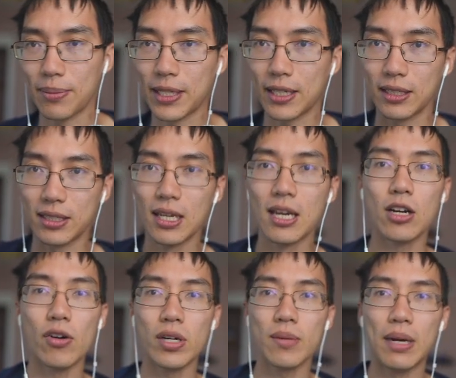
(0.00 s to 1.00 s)
because
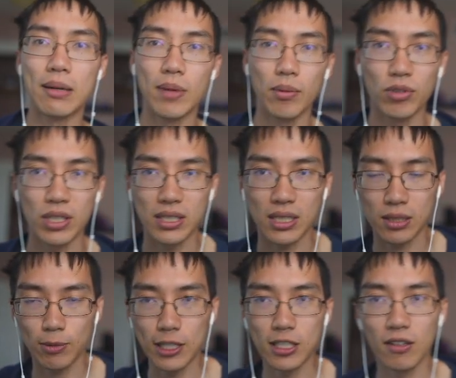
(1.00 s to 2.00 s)
going to main memory is
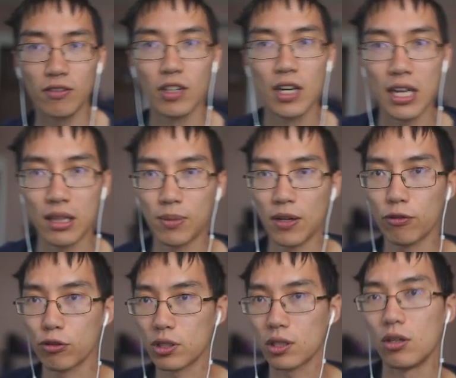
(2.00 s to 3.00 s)
expensive and the buffer
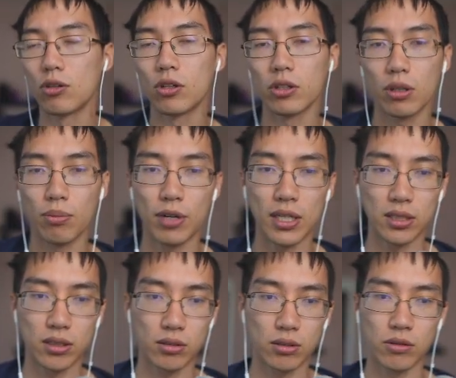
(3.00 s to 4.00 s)
is local to the
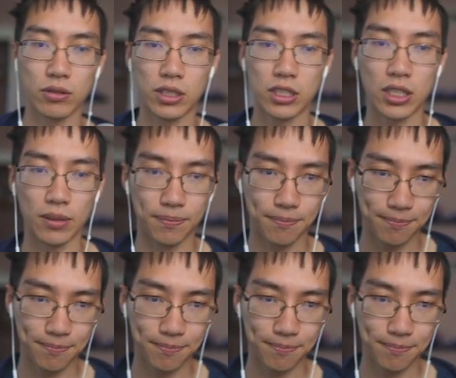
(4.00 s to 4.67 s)
processor, so it's cheap.